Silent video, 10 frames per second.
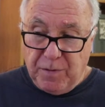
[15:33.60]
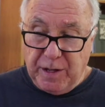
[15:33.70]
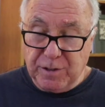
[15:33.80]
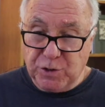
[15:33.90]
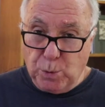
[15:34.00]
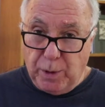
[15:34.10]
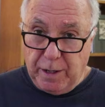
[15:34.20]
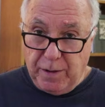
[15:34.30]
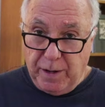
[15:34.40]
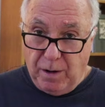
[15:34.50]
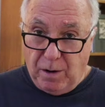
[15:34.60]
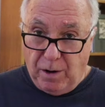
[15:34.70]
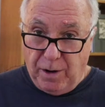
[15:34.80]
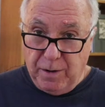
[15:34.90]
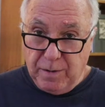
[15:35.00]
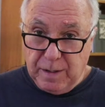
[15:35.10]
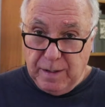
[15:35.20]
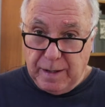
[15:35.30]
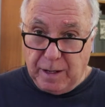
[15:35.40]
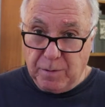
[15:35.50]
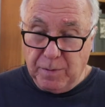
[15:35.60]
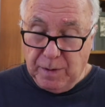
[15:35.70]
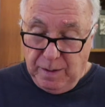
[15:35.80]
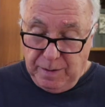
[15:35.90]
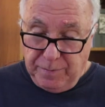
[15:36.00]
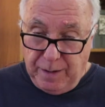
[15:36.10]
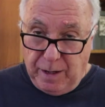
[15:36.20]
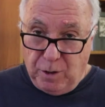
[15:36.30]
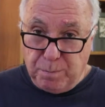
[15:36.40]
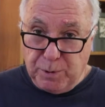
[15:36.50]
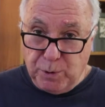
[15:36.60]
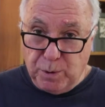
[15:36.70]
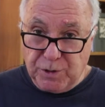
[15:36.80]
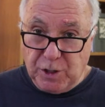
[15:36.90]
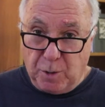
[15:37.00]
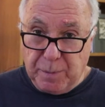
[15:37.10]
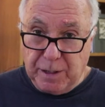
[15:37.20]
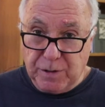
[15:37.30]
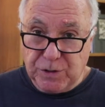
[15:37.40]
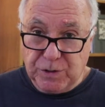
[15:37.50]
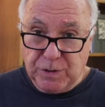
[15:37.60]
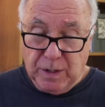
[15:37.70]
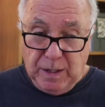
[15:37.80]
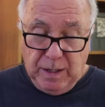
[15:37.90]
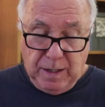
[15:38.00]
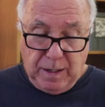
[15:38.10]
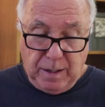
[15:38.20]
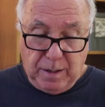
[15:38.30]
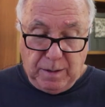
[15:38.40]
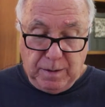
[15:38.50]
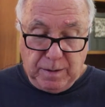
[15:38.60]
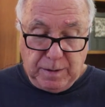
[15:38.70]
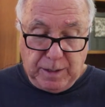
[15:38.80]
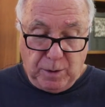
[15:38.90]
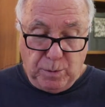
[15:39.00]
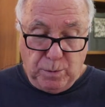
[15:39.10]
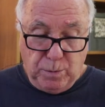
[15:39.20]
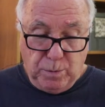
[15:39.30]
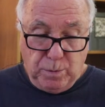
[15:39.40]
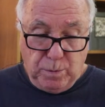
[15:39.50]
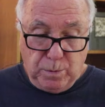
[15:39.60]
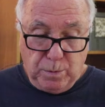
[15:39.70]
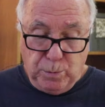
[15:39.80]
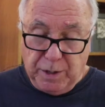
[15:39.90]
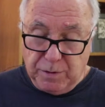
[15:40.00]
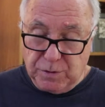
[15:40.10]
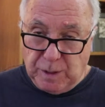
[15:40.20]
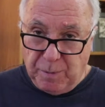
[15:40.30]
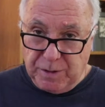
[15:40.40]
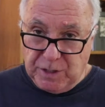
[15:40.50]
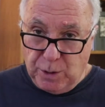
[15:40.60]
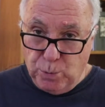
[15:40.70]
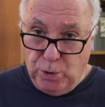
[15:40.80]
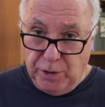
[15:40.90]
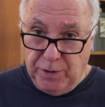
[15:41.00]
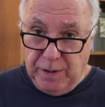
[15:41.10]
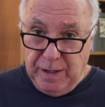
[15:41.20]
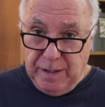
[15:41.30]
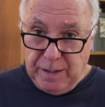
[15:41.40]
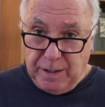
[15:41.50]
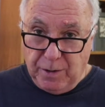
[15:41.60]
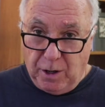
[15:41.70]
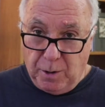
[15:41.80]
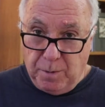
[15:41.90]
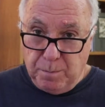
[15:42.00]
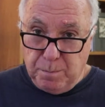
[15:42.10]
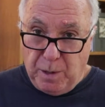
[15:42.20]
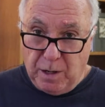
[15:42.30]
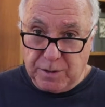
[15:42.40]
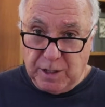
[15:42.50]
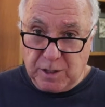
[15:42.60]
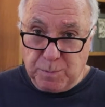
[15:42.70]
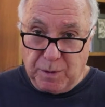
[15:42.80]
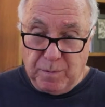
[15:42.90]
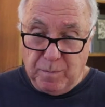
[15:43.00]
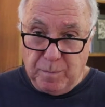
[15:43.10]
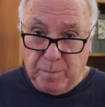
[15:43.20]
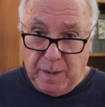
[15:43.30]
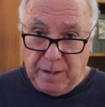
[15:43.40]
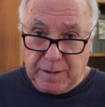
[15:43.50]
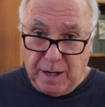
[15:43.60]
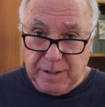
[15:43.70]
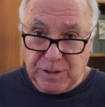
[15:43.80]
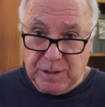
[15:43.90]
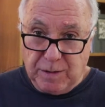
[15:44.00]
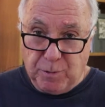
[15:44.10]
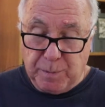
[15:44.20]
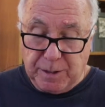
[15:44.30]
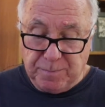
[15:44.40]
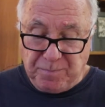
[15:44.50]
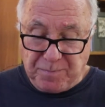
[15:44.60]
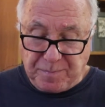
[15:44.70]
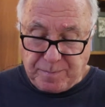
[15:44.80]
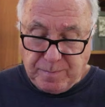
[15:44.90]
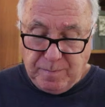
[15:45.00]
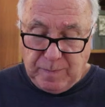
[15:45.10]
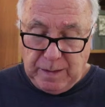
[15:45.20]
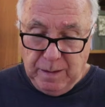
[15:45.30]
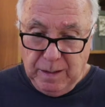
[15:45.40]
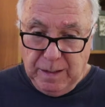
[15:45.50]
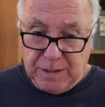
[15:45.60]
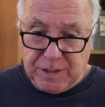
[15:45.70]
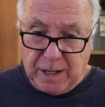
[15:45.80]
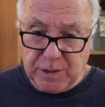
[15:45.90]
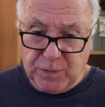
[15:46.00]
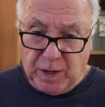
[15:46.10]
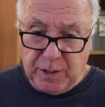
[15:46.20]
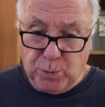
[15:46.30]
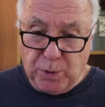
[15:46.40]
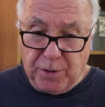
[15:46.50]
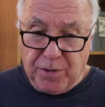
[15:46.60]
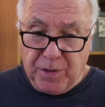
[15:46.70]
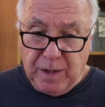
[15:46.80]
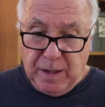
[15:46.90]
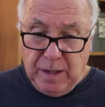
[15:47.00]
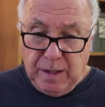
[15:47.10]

things the way they are, and now Pluto is helping us get rid of some of the dead wood in our politics. But mankind has never been satisfied with